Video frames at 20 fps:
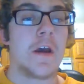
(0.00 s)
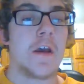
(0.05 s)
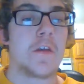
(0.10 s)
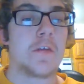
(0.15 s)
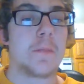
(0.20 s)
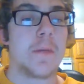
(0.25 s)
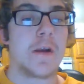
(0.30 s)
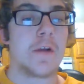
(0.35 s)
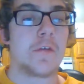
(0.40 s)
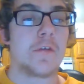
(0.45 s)

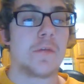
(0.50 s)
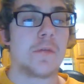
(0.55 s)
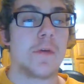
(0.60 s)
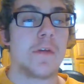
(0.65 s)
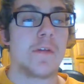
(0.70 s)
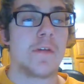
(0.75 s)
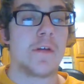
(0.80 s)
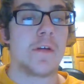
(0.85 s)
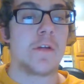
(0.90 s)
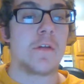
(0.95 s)

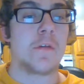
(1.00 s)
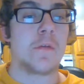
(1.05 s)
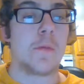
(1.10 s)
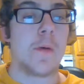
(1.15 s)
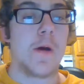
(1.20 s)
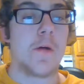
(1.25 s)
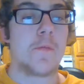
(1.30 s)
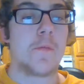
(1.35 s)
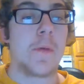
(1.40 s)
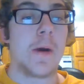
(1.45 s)
Hispano-Suiza
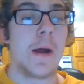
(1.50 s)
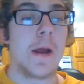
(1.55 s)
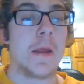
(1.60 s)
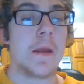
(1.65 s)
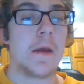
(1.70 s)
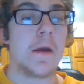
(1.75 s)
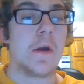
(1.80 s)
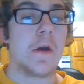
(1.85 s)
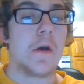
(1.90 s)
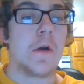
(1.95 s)
12Y